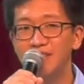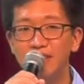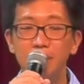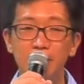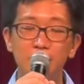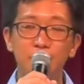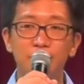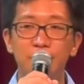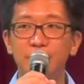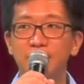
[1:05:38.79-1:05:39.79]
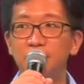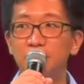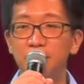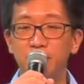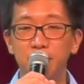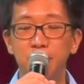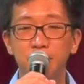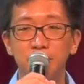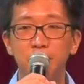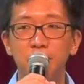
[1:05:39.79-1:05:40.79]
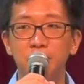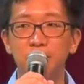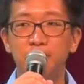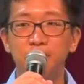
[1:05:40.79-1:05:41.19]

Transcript: sometimes we we do